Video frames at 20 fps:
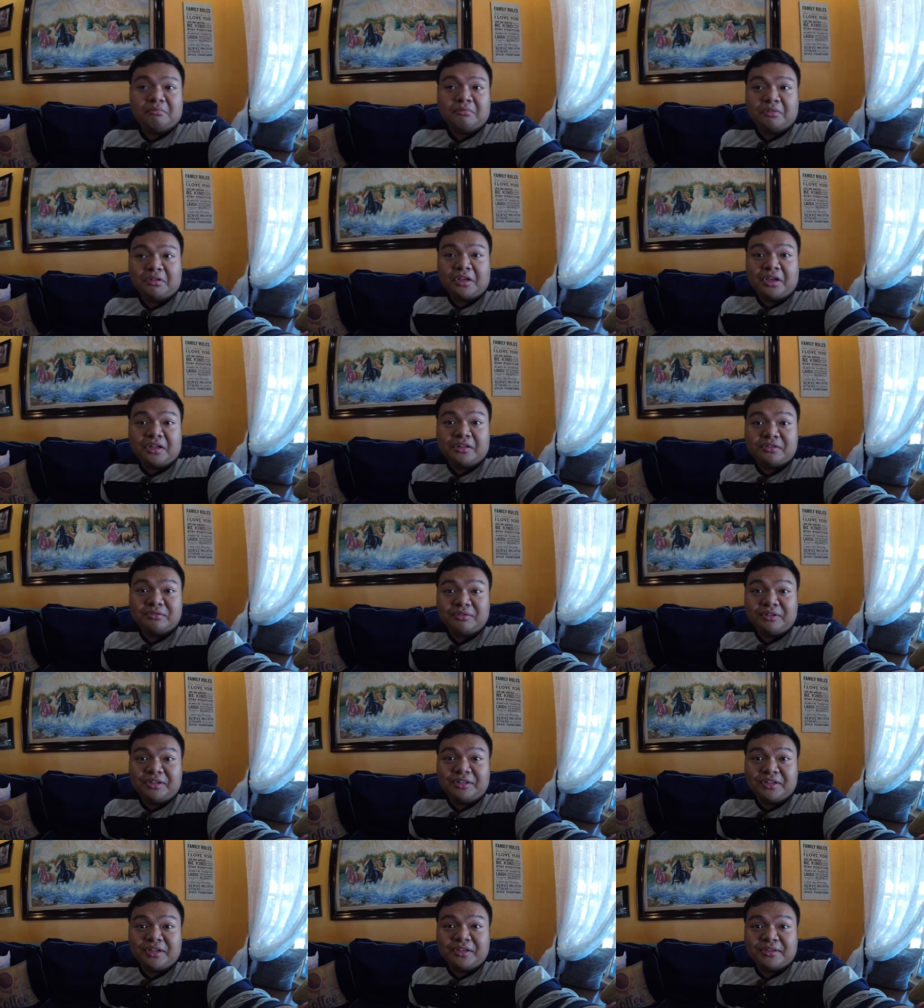Yeah, it's
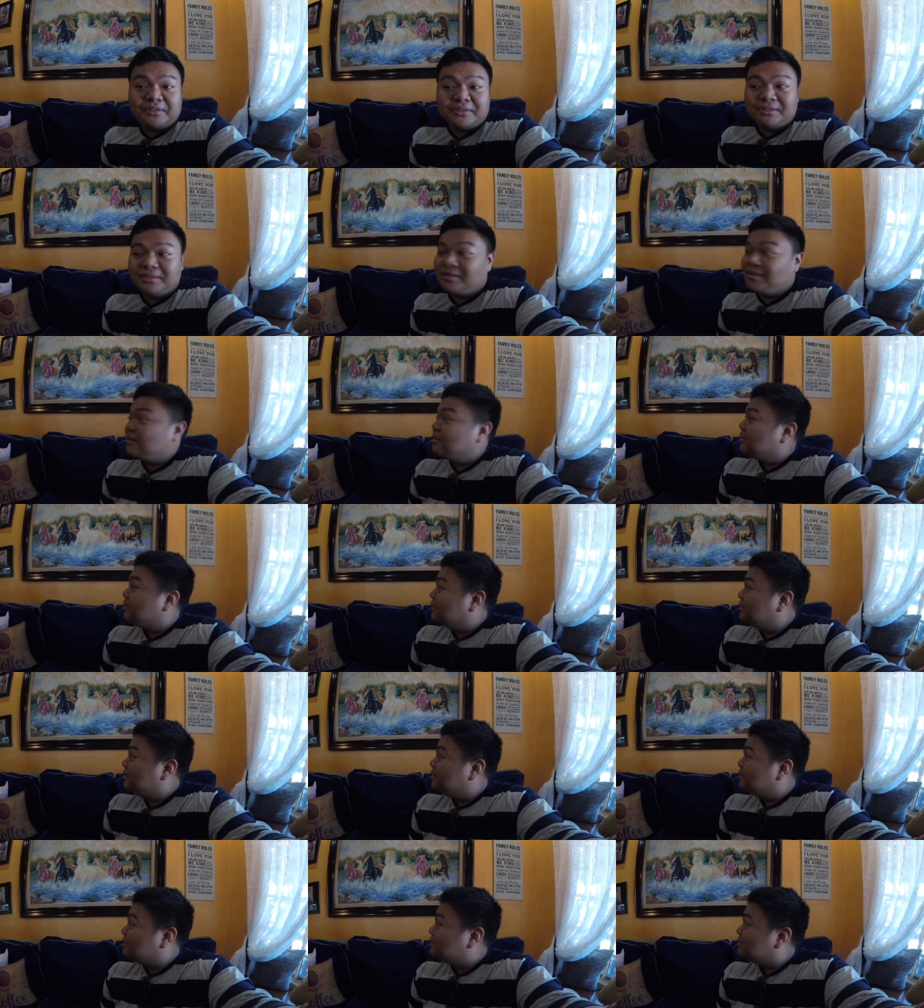really nice.
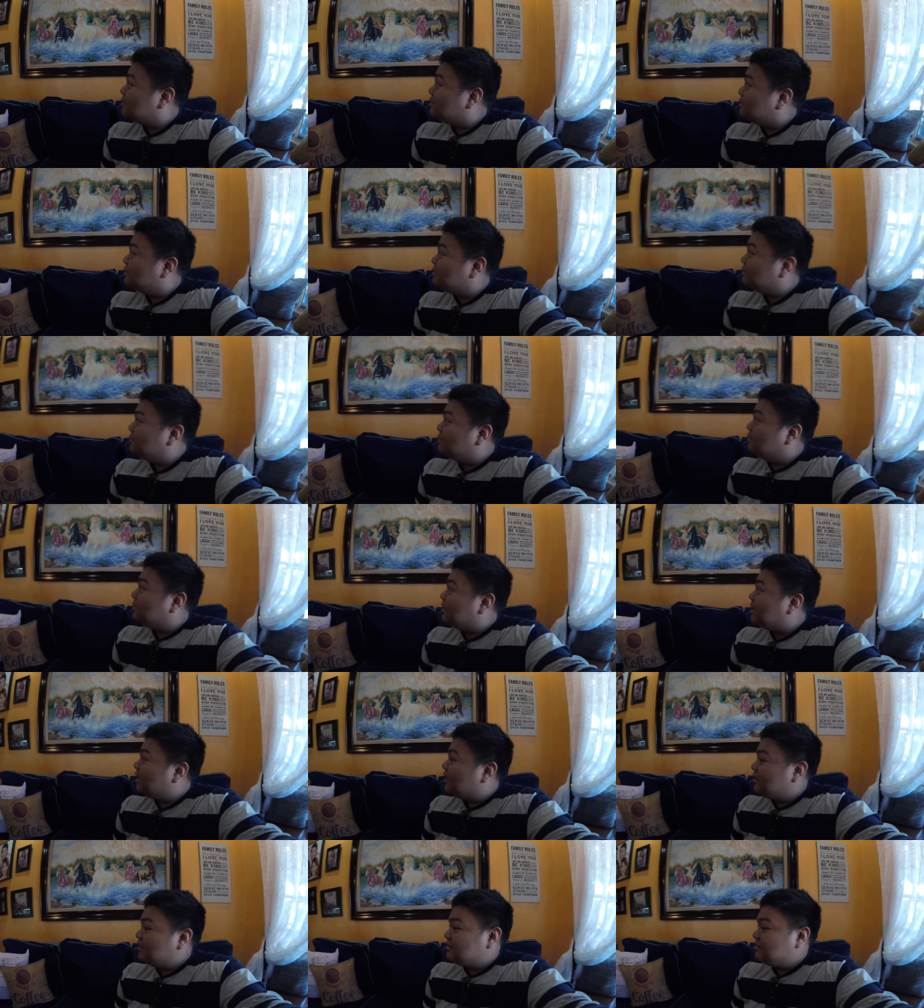So yeah,
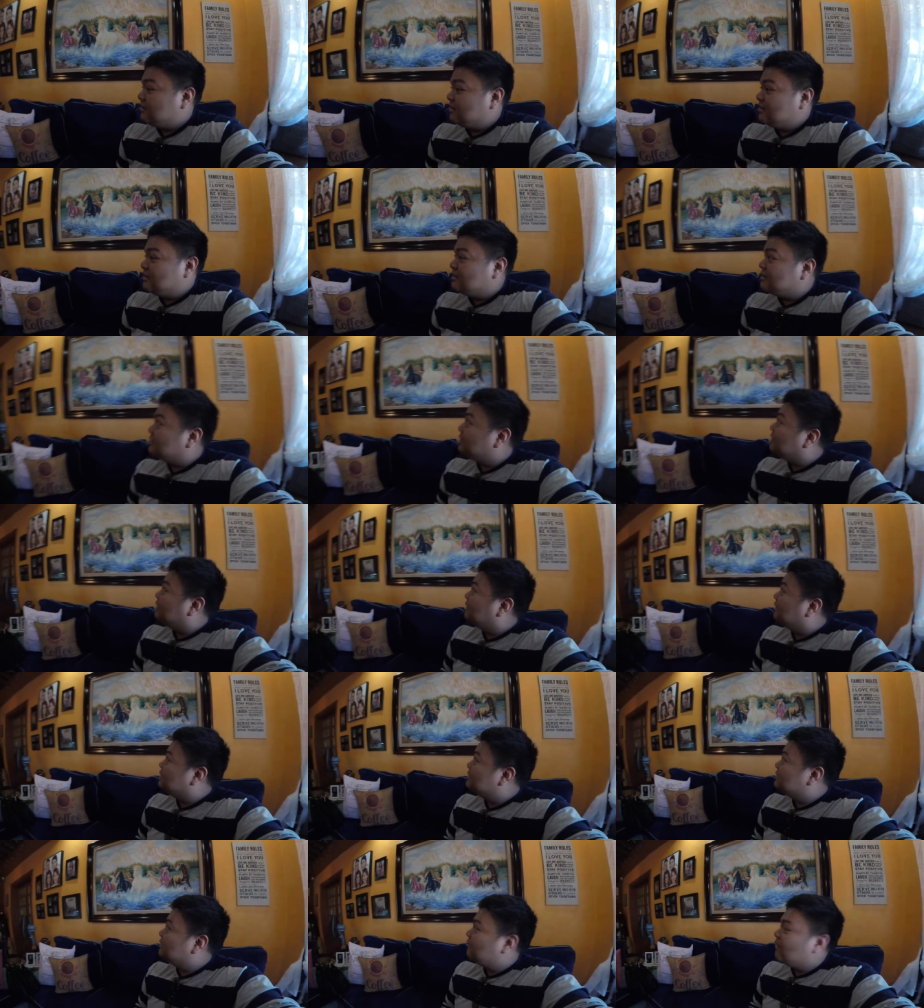as you can see,
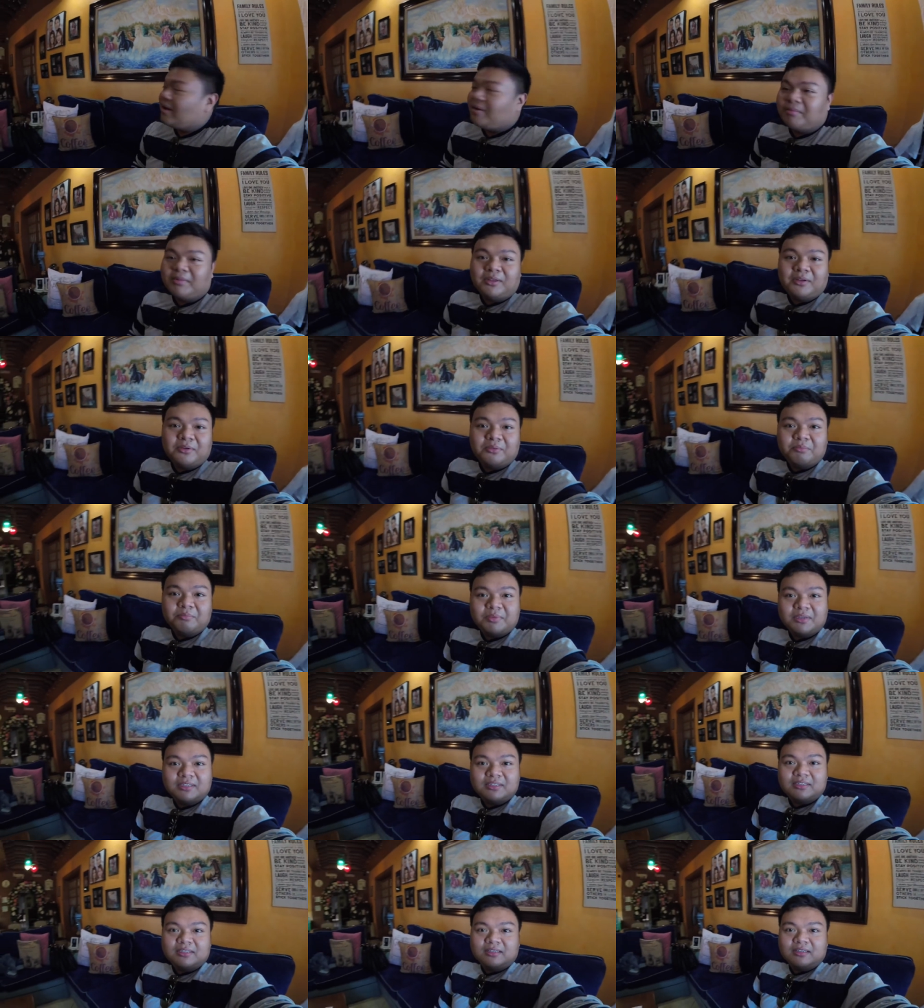it's a family-owned
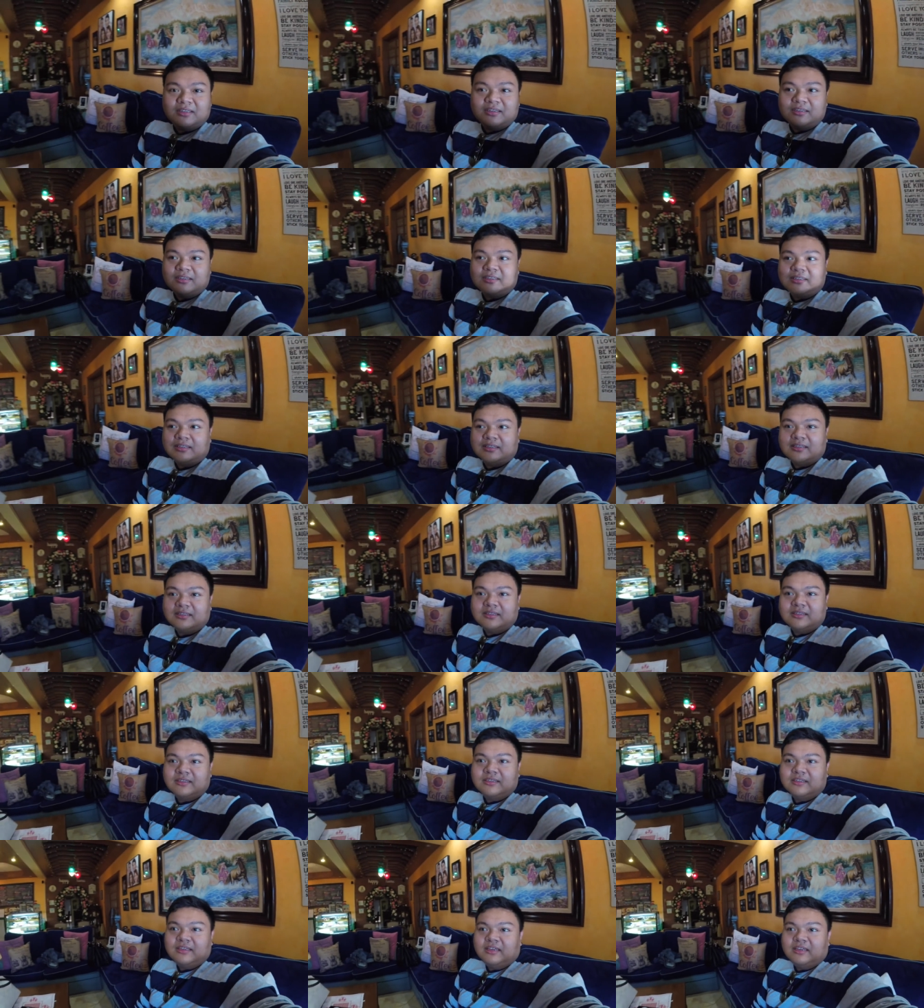business.